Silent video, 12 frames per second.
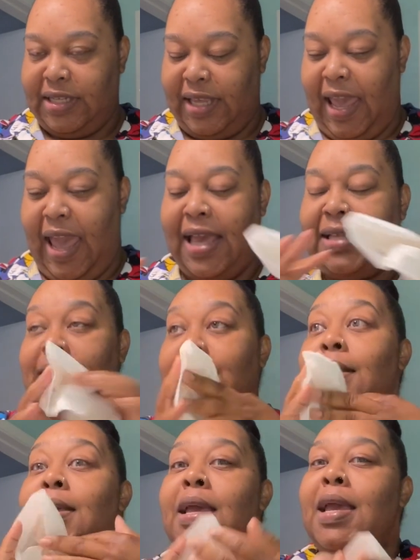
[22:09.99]
case
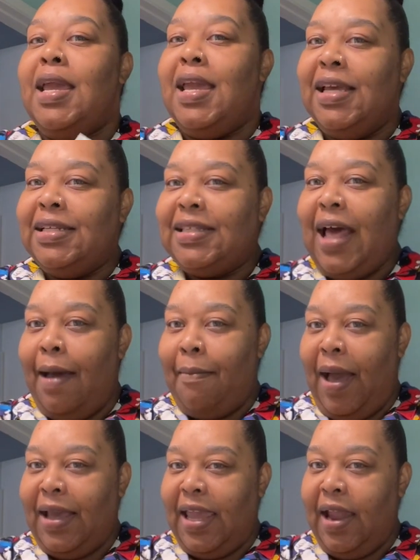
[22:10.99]
inside
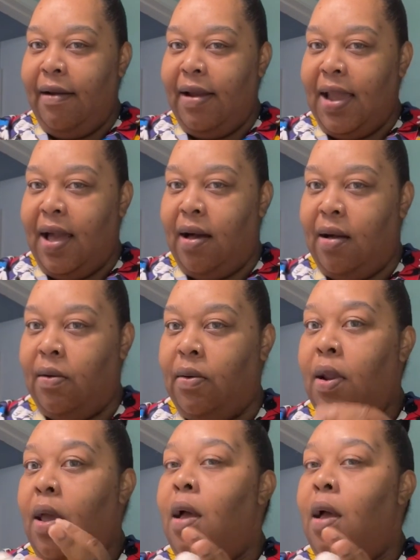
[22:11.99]
my carry-on.